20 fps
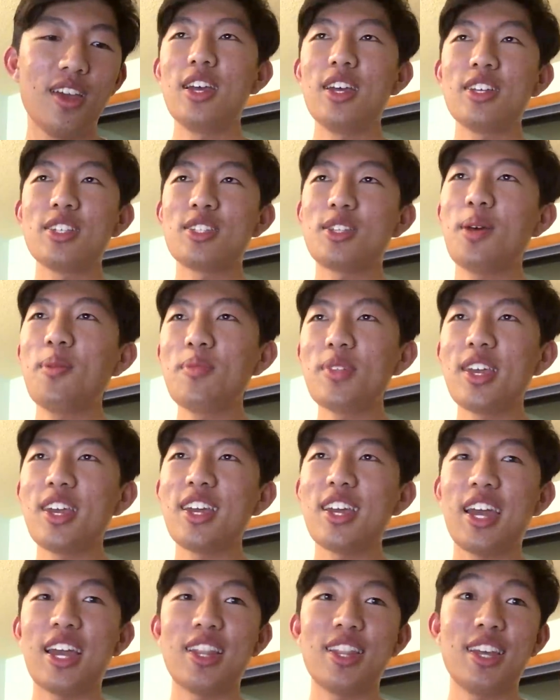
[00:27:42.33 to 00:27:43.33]

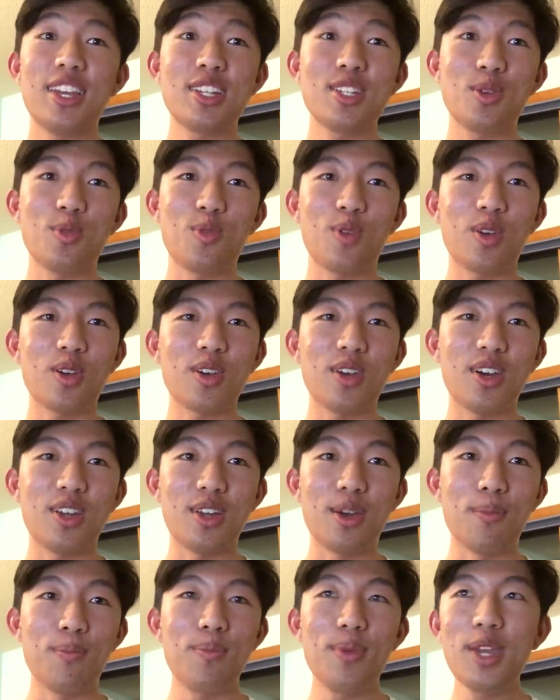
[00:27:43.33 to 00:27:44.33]
Someday I'd like to work on
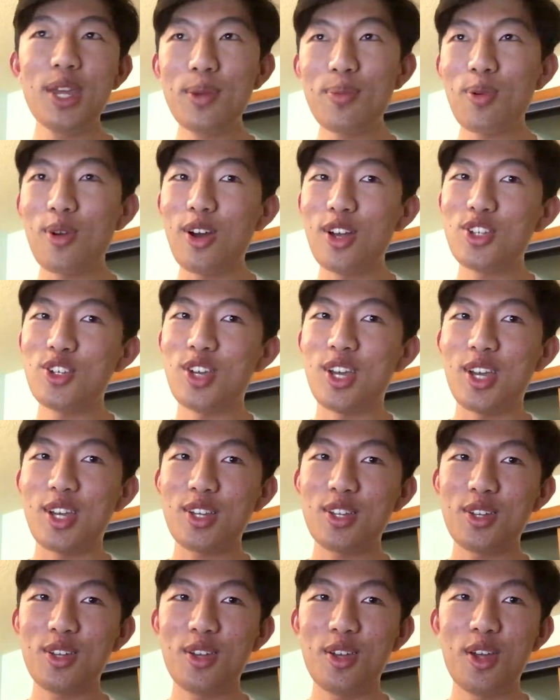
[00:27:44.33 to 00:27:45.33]
a big
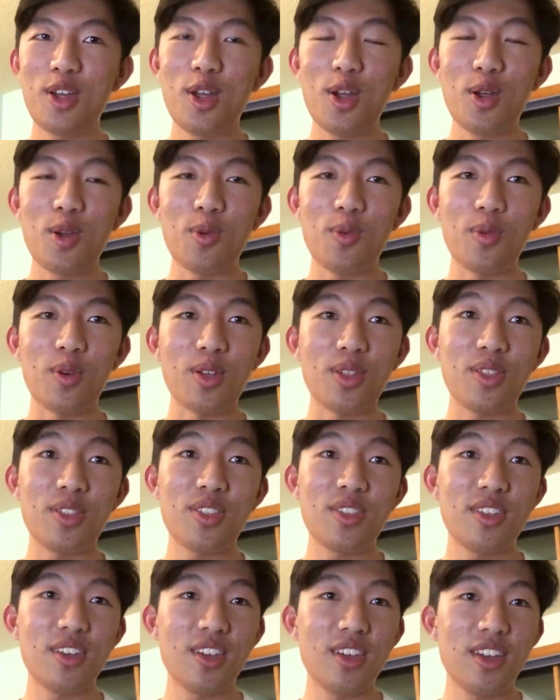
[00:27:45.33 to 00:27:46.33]
project with
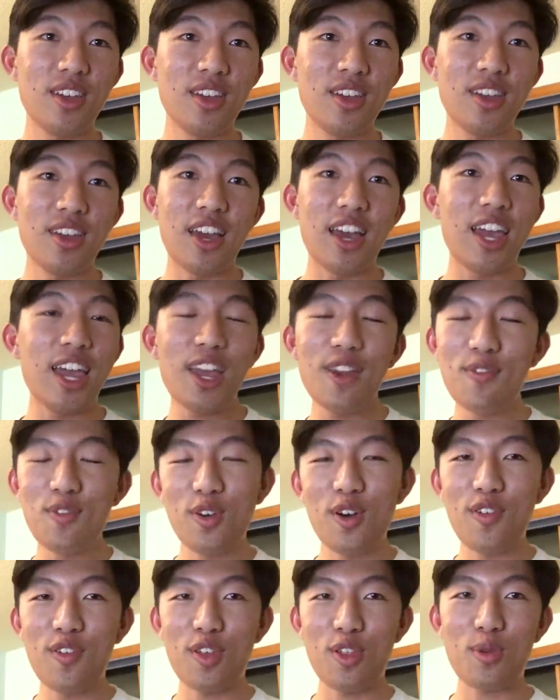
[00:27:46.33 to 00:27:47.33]
a handful
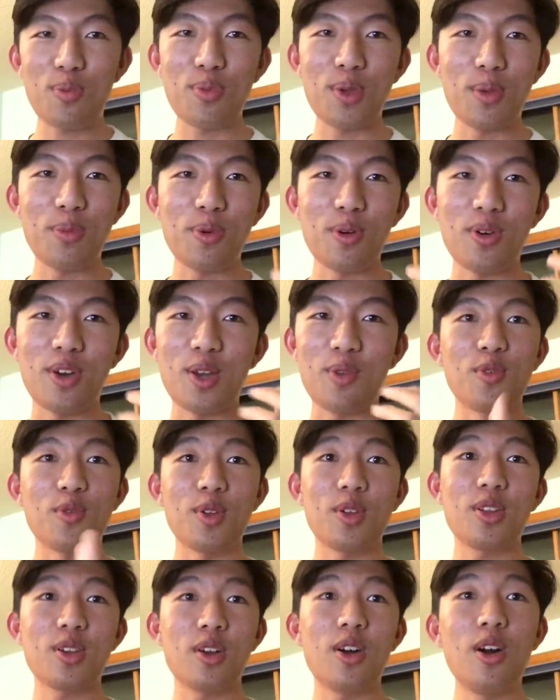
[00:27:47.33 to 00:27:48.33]
of other people and
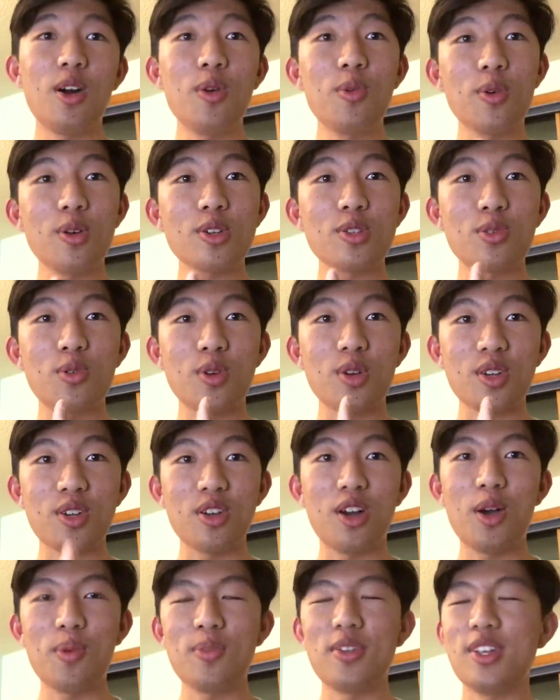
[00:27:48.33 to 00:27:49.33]
we all work toward a
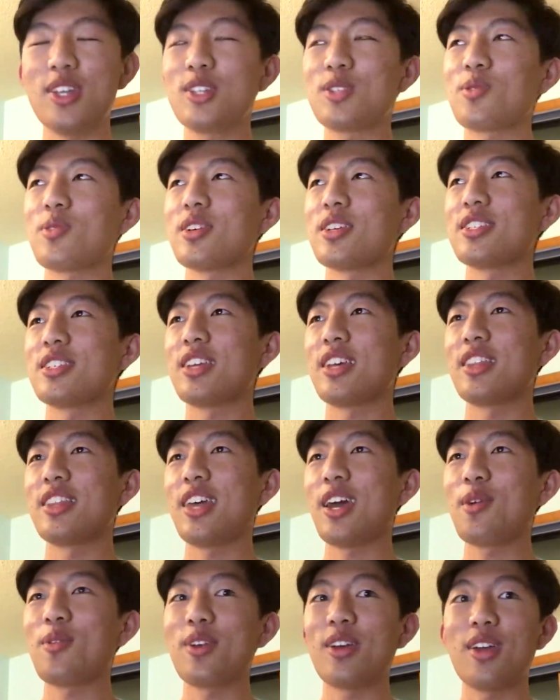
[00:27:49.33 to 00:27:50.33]
common interest and
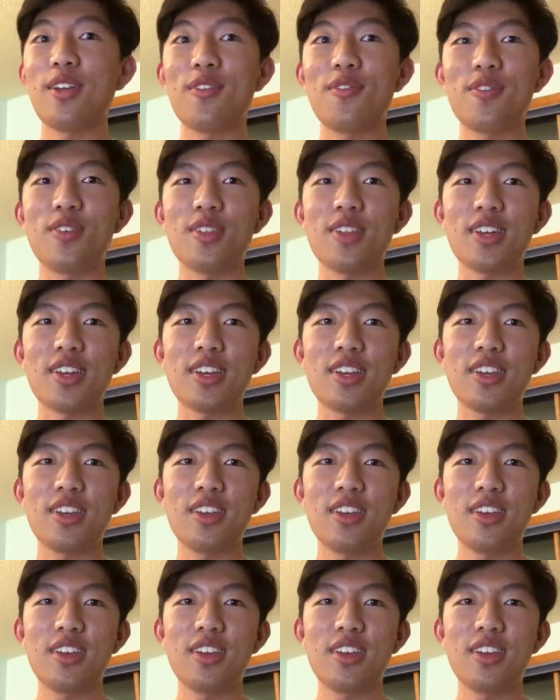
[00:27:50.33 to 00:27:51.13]
that way I'd feel like